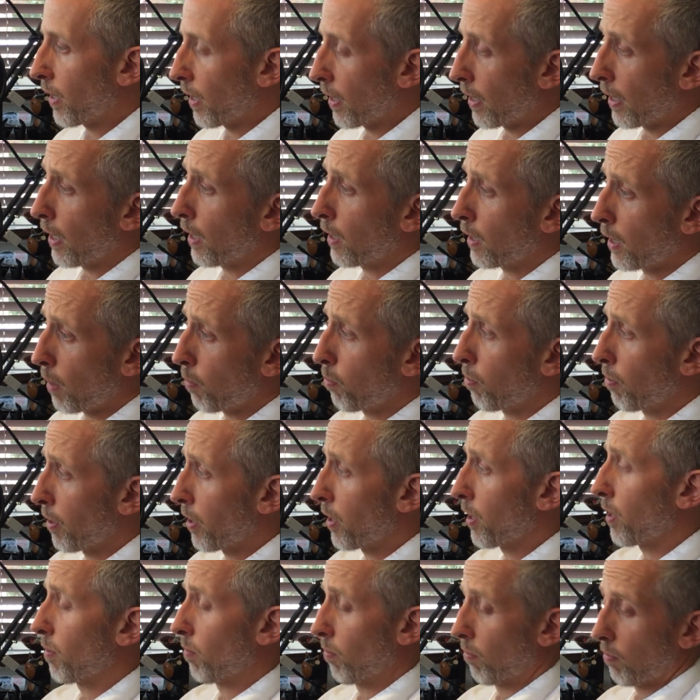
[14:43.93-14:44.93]
got held up
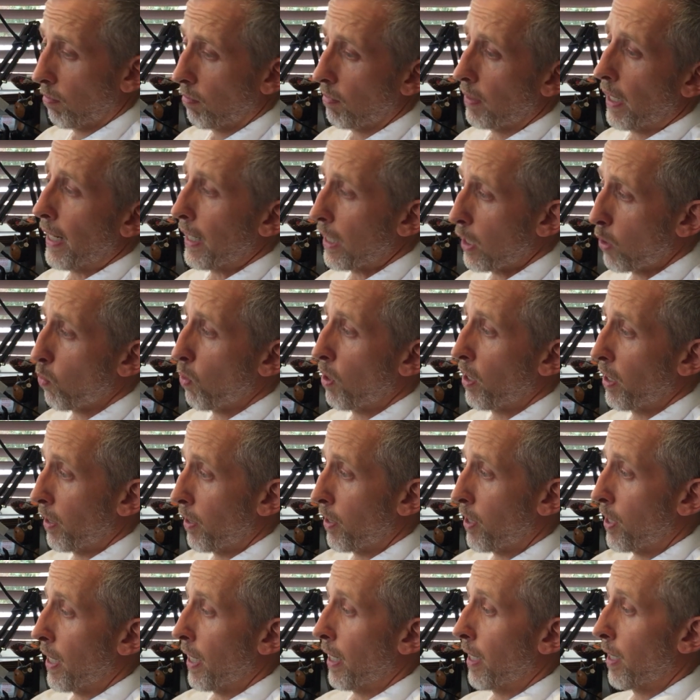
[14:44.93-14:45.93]
with X, Y,
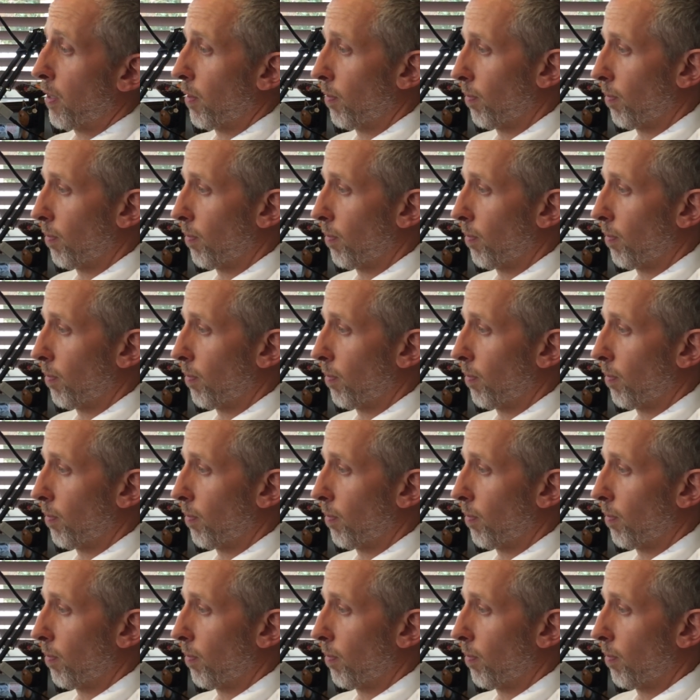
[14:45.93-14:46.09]
or Z.